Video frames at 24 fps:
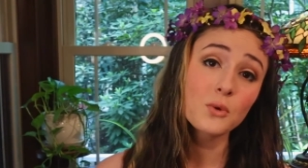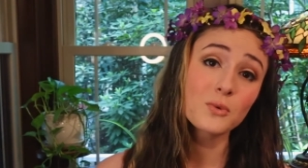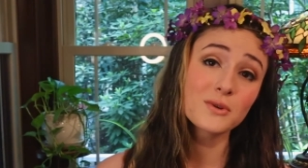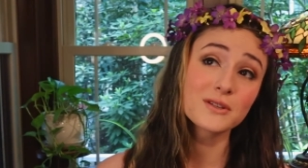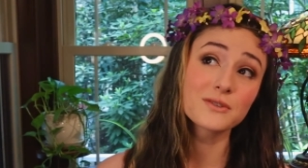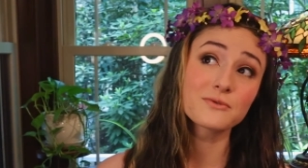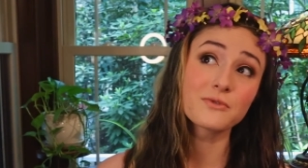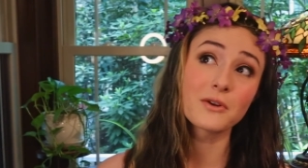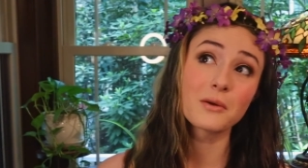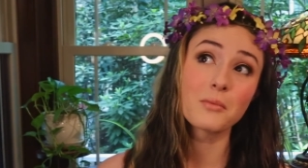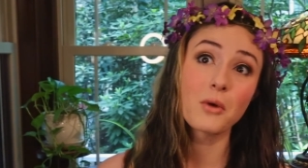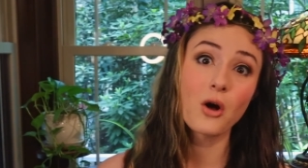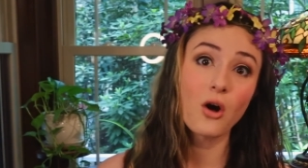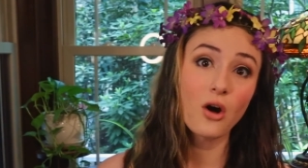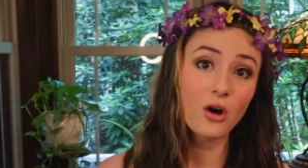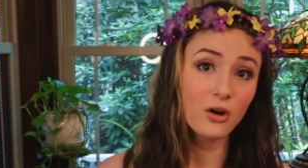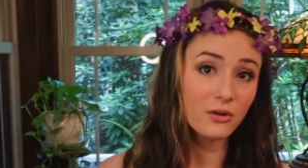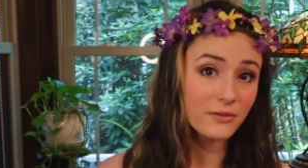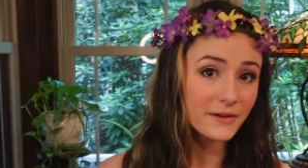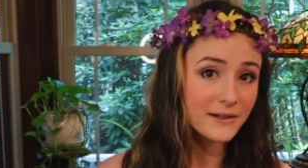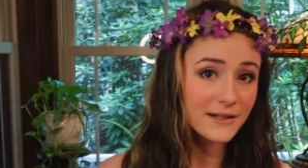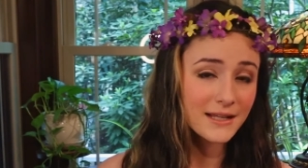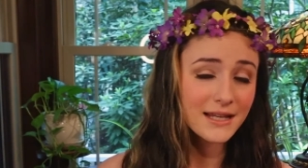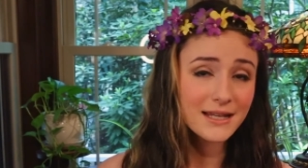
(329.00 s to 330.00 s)
was from
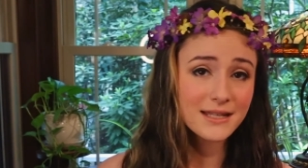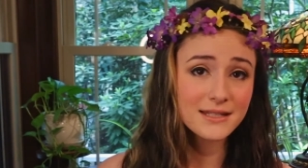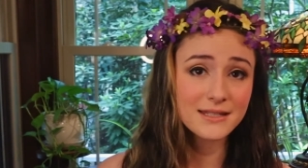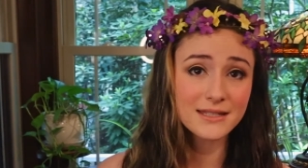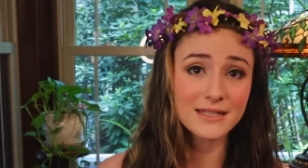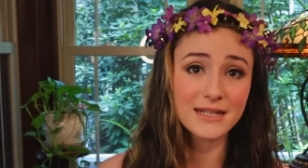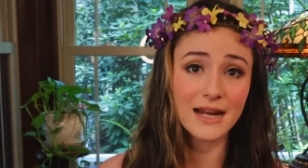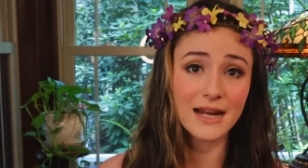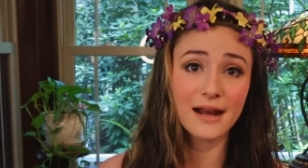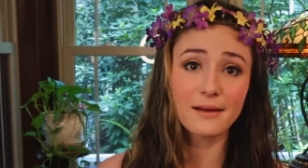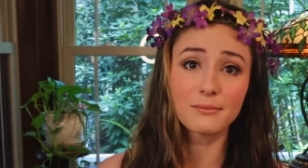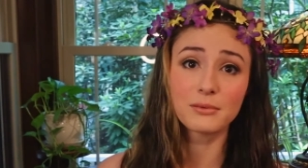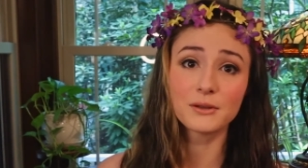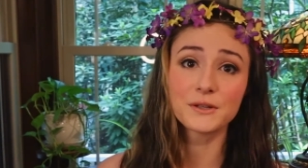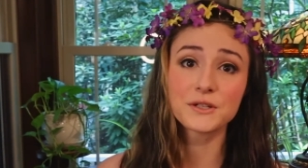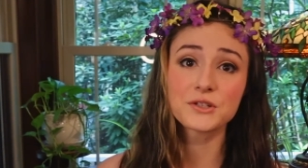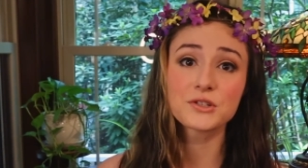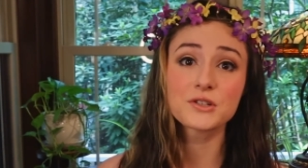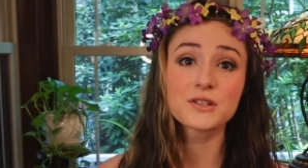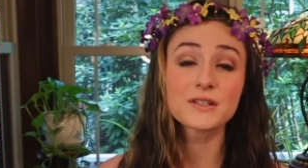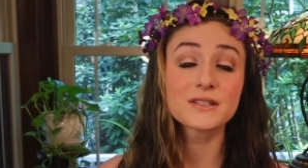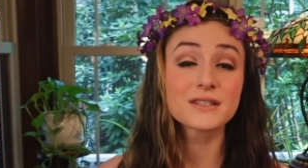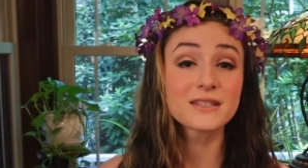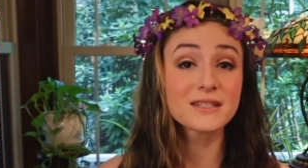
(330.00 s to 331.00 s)
already
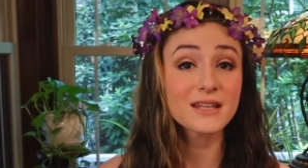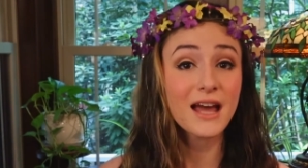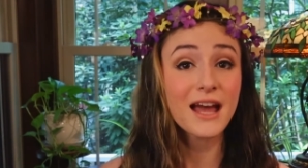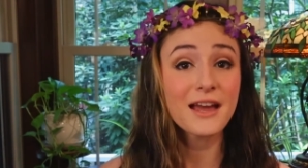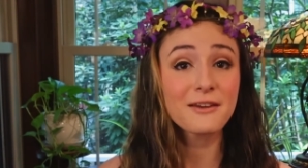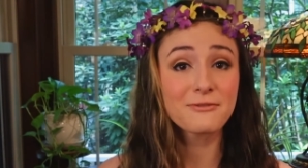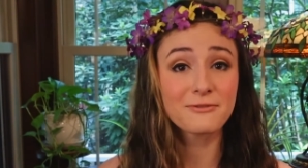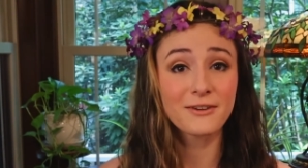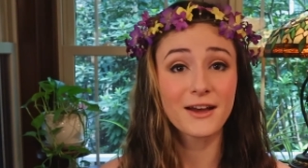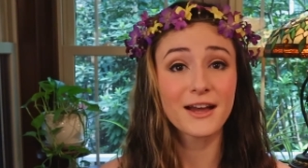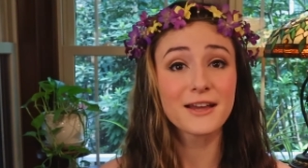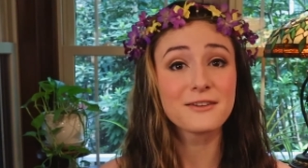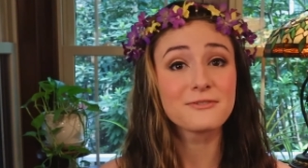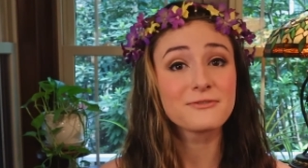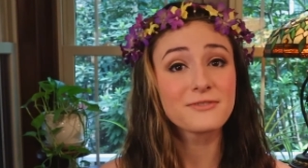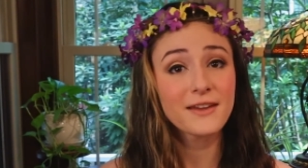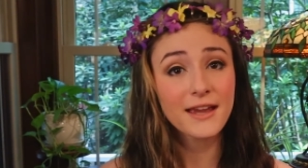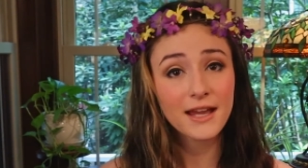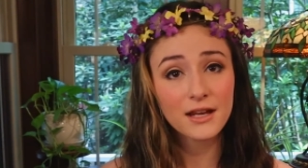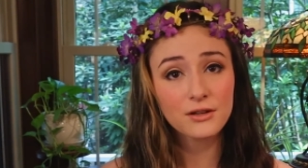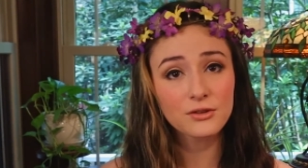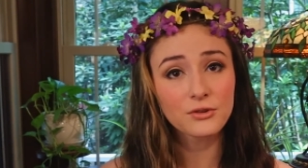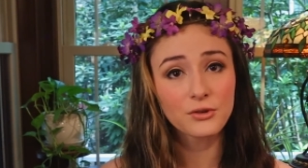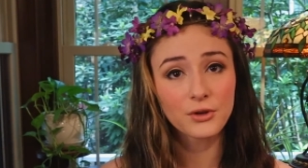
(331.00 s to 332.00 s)
established sci-fi
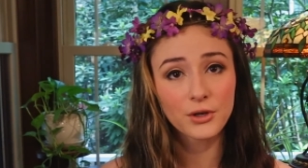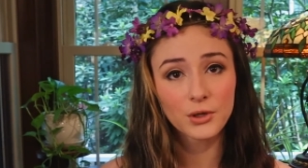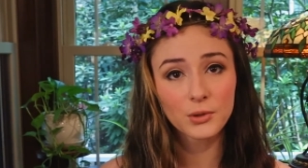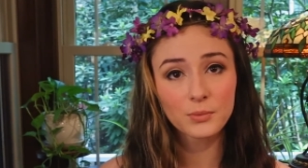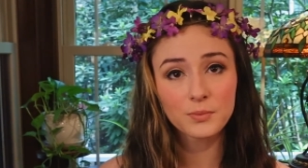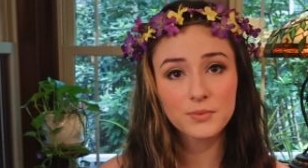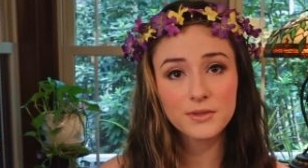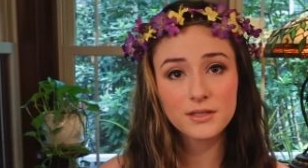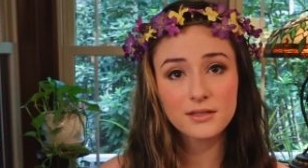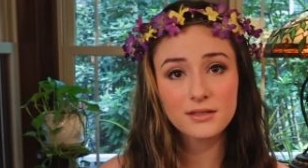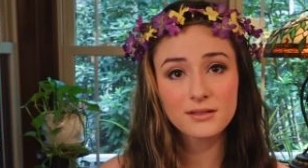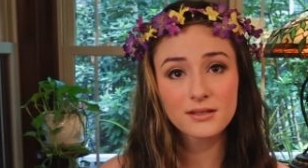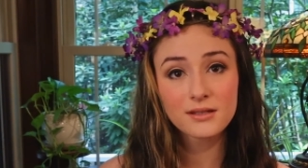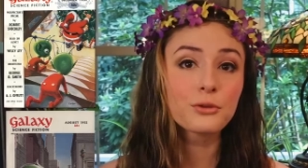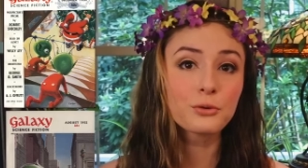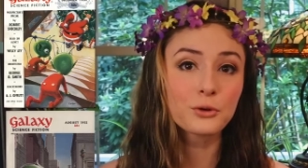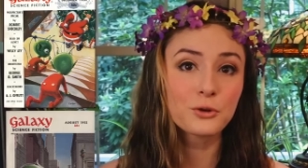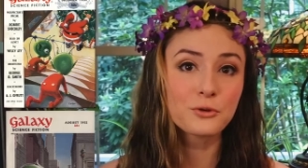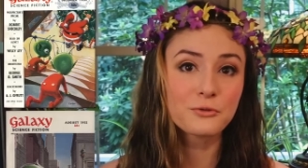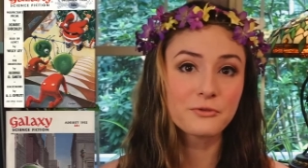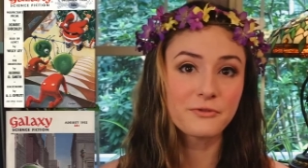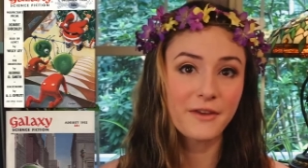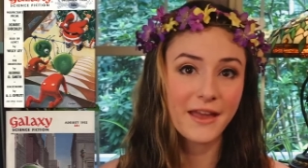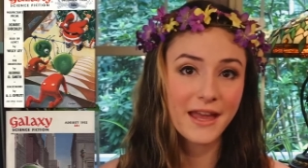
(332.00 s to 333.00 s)
fan groups.
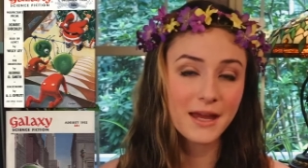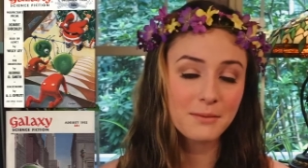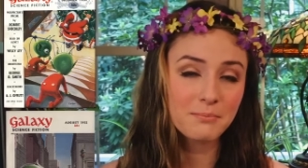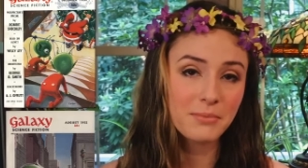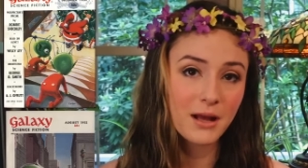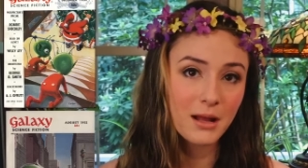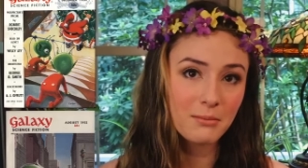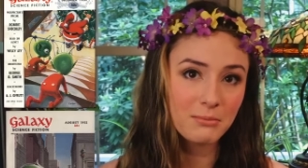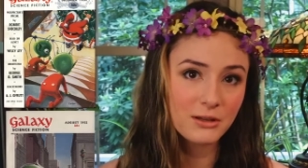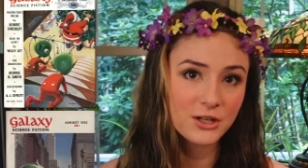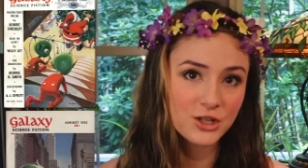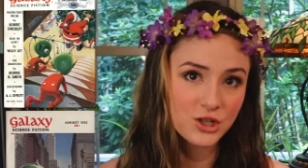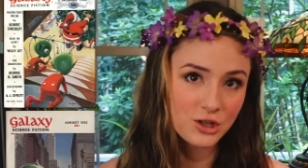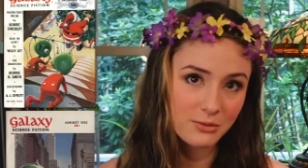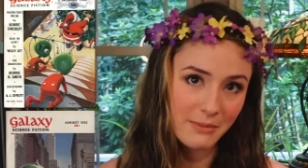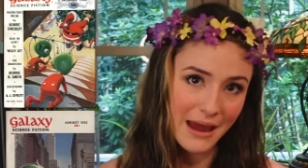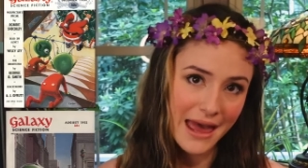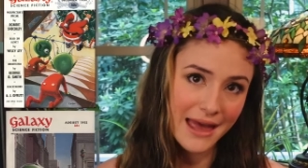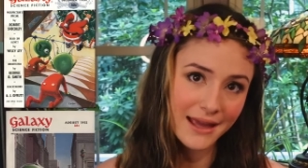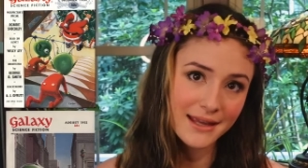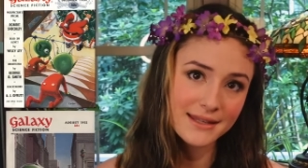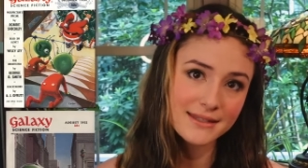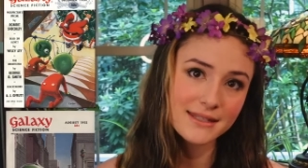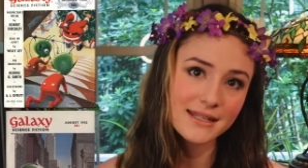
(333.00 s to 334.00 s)
Through fan-published
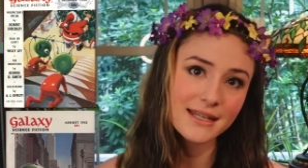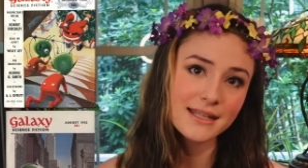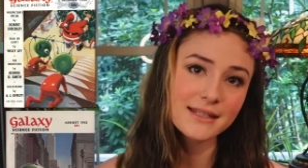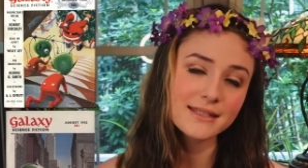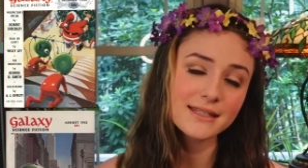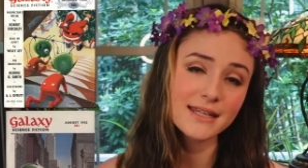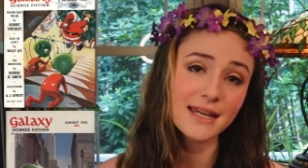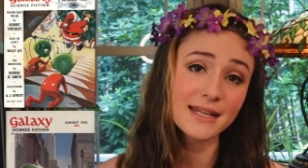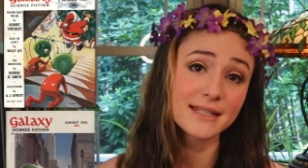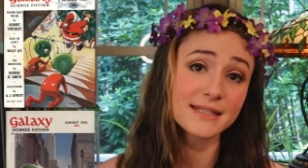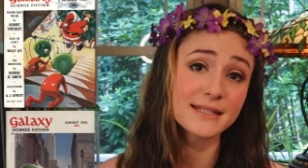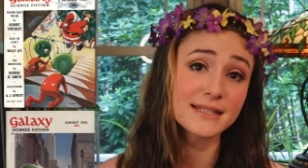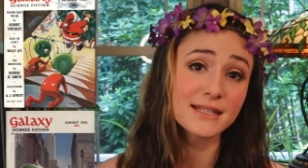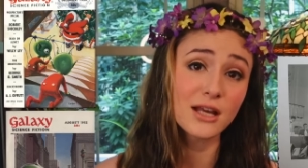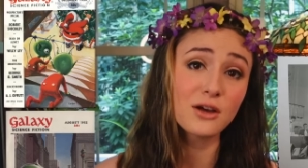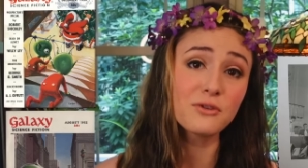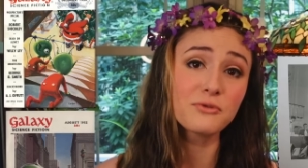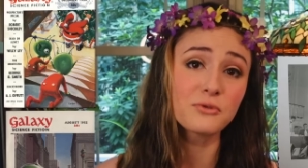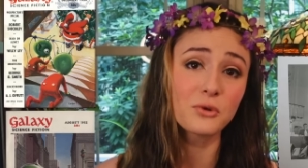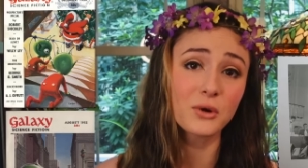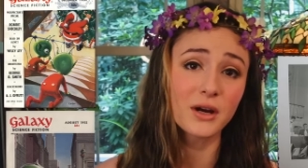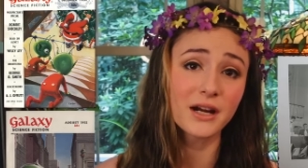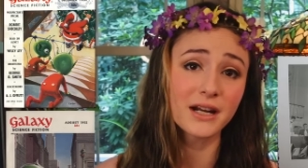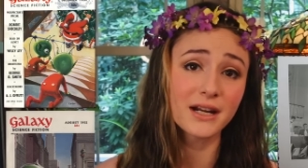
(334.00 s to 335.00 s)
magazines and
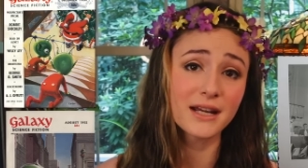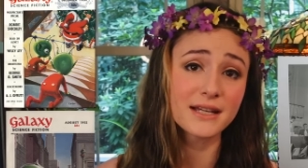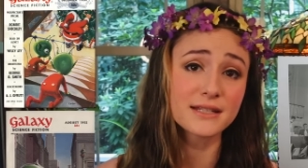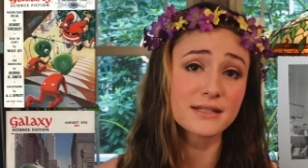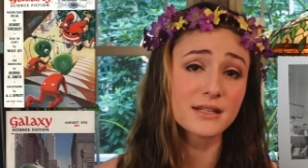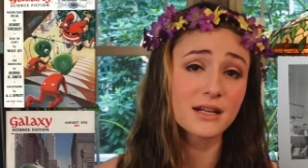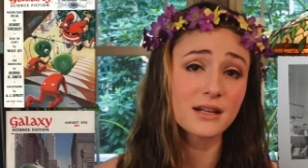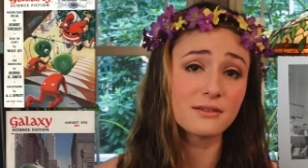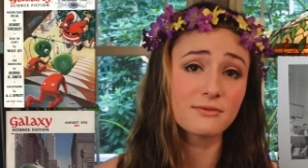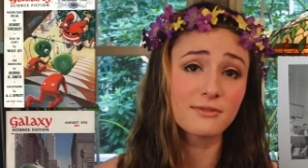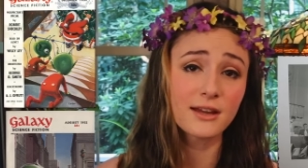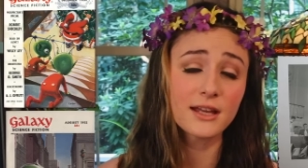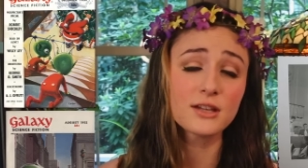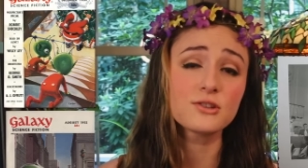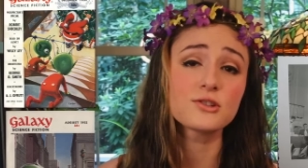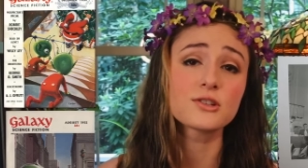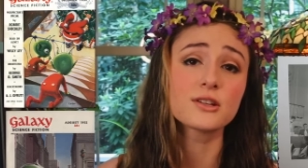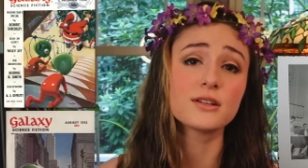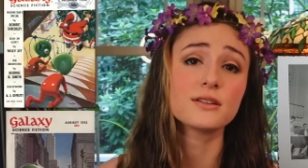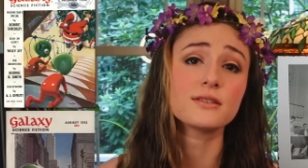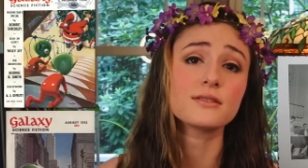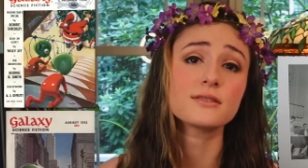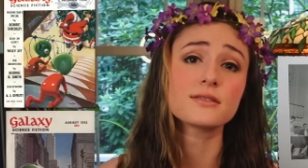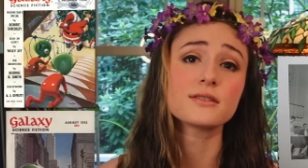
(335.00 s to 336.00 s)
self-organized
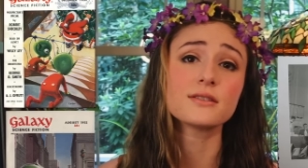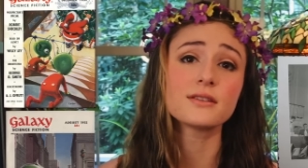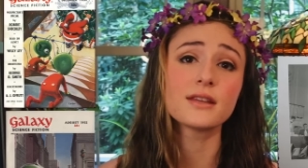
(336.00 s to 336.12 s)
conventions,